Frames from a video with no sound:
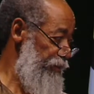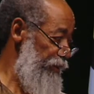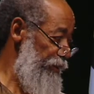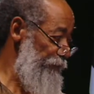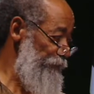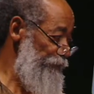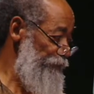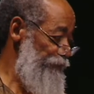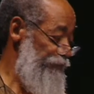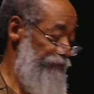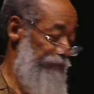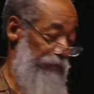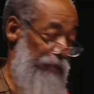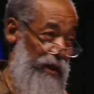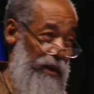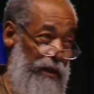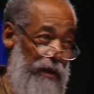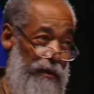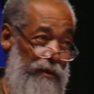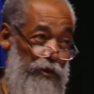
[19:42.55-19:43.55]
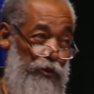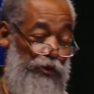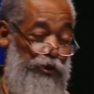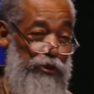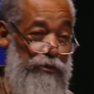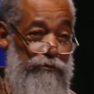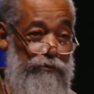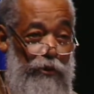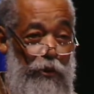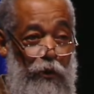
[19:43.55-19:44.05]
term. You
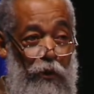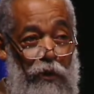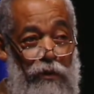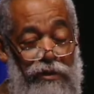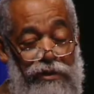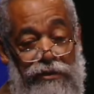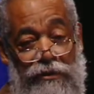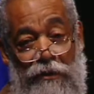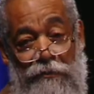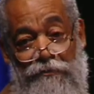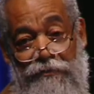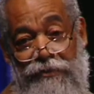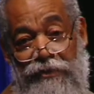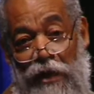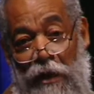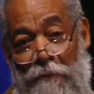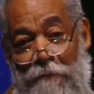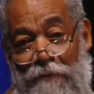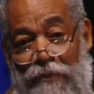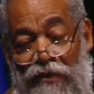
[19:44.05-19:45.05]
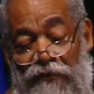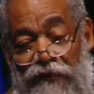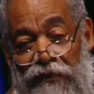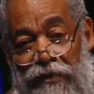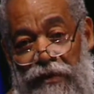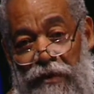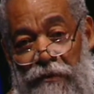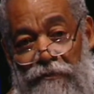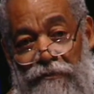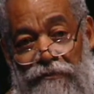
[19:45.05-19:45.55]
should call some number for
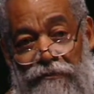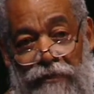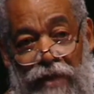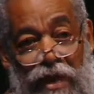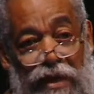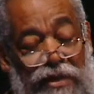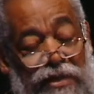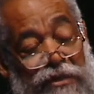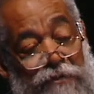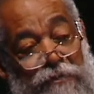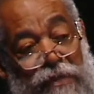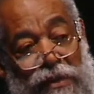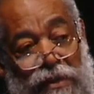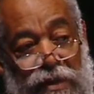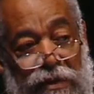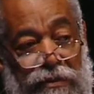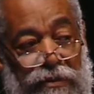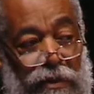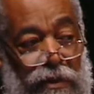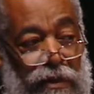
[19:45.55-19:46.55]
them, X million